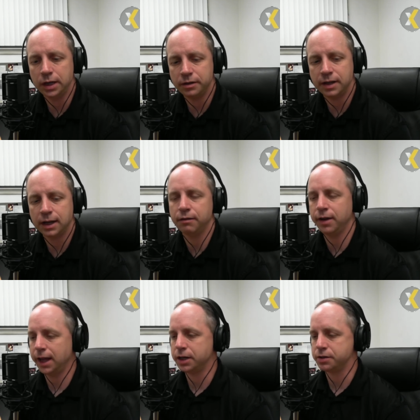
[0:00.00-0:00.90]
to take
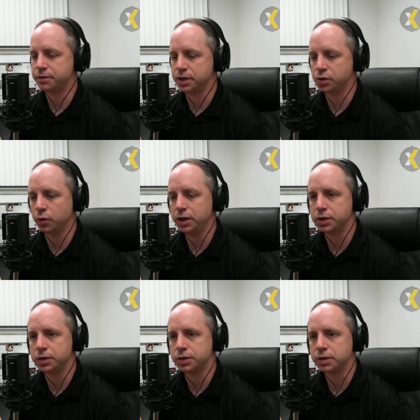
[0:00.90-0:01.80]
advantage of
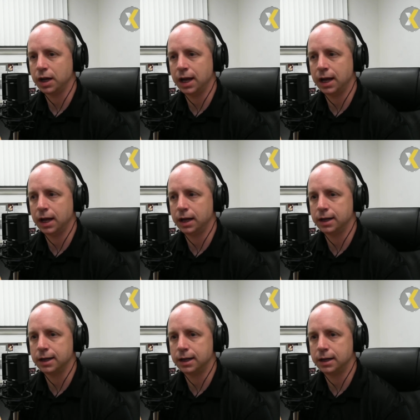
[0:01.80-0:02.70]
situations, and
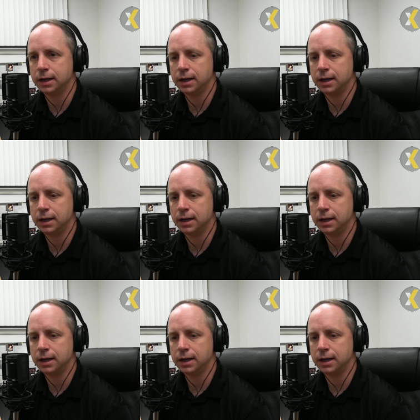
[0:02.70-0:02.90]
uh,